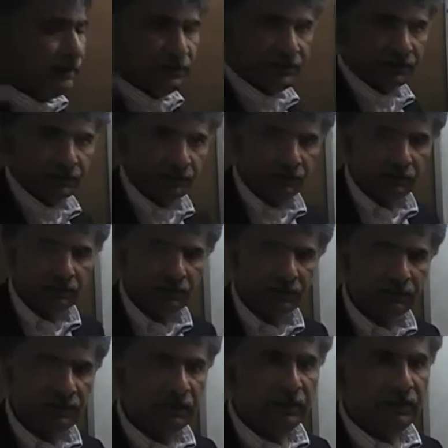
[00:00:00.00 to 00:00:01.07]
here, the
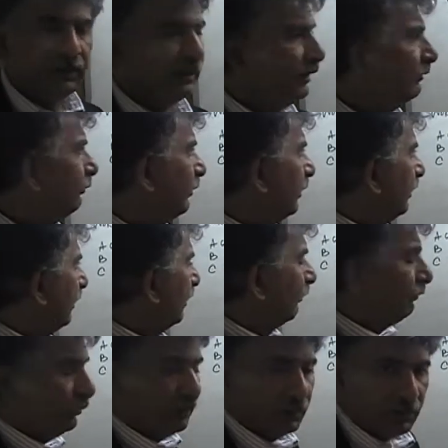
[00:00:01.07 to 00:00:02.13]
key here for,
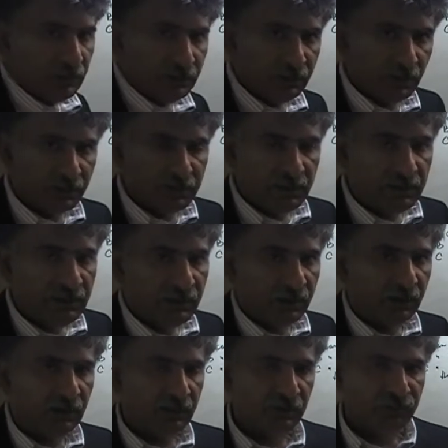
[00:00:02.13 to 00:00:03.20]
for the key
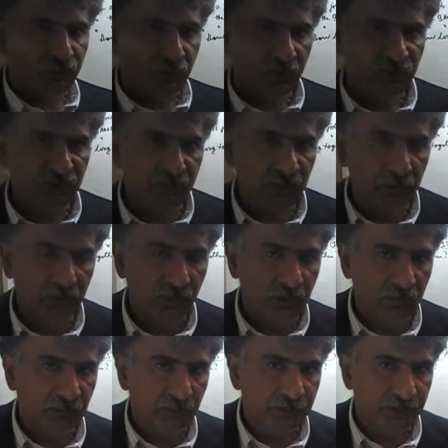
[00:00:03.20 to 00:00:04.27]
here is for us to be able to
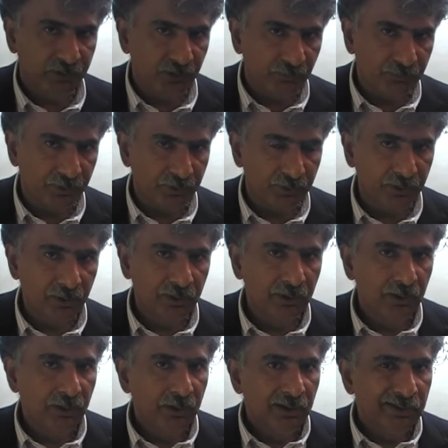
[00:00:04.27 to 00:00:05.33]
come up with a number.
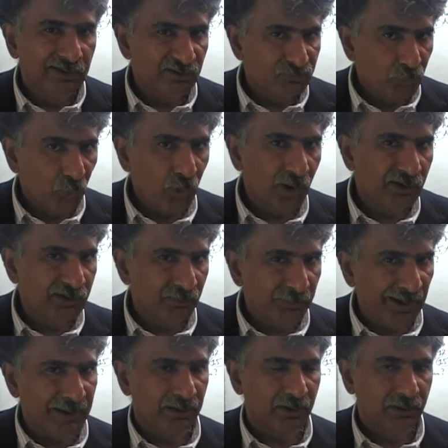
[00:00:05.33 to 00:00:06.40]
The smaller, the
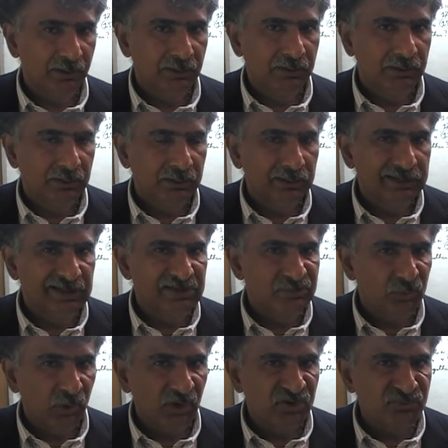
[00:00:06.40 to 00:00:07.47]
better. The
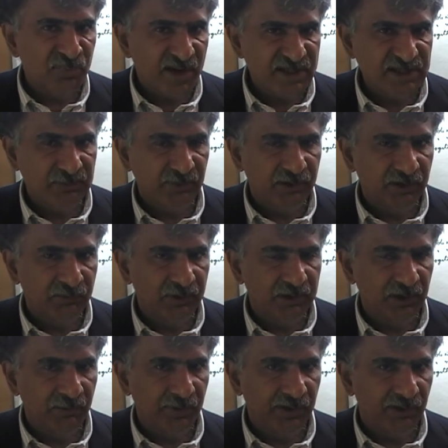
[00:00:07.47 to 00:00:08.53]
smallest possible number
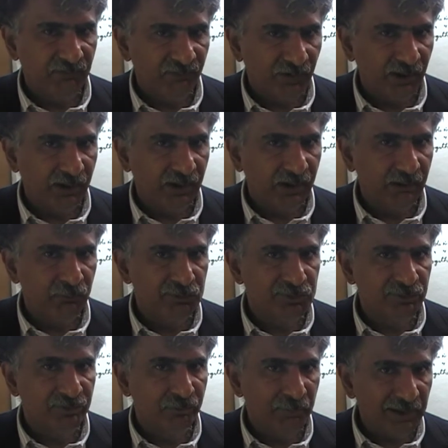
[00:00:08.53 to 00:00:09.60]
that we can find, which
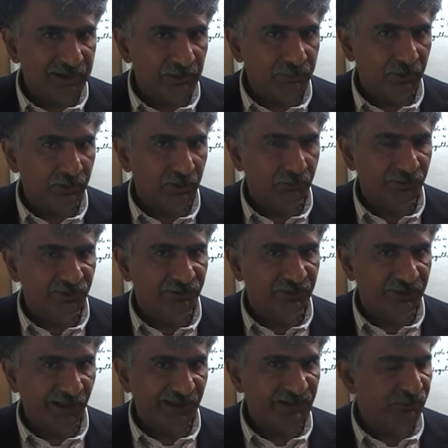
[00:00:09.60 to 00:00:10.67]
is a multiple, which is a
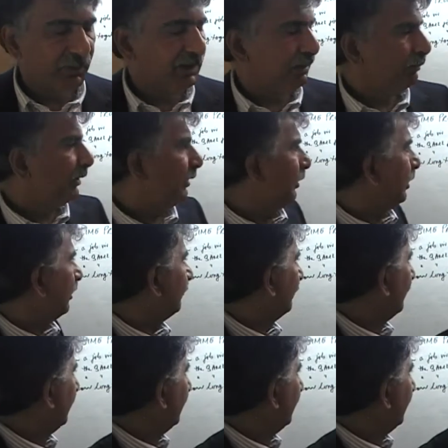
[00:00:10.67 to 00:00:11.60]
nice multiple of